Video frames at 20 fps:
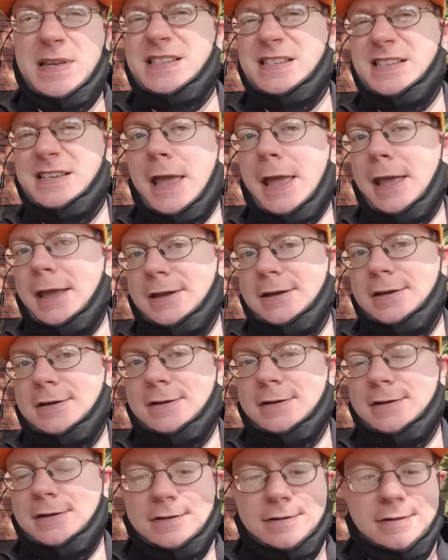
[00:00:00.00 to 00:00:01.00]
Piece of cake.
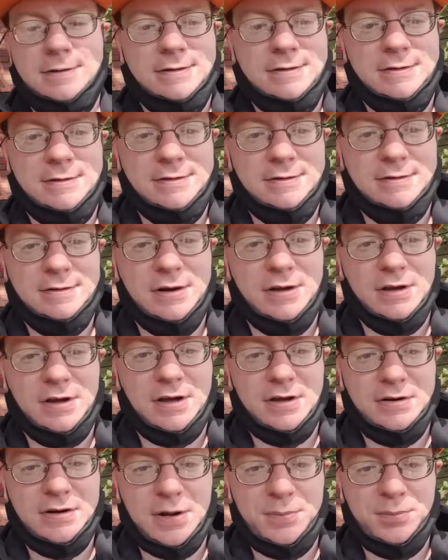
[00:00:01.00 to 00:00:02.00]

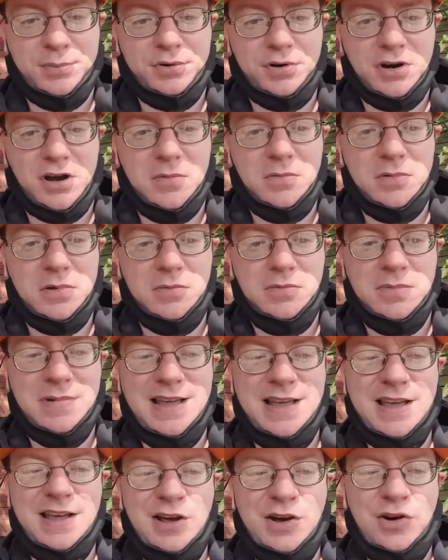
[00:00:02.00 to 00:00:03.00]
Not a
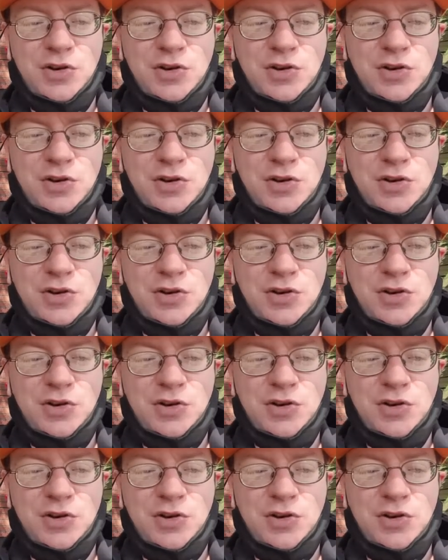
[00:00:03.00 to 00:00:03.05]
problem